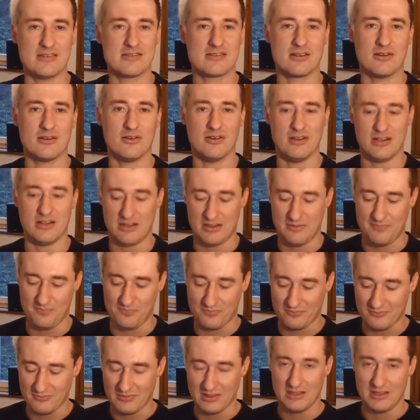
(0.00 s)
So
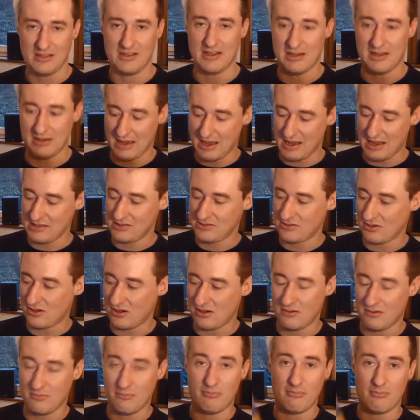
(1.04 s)
yeah, I
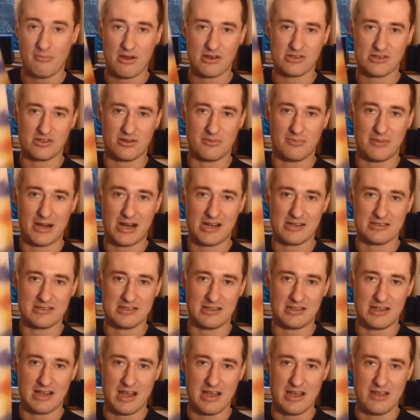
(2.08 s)
saw Mouse on Mars
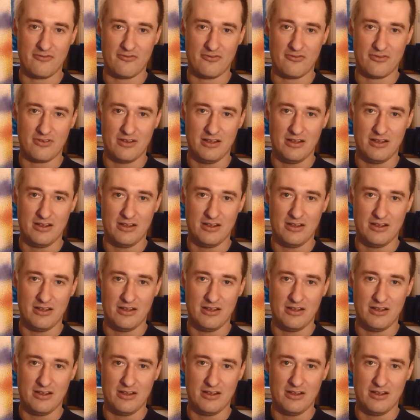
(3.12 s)
live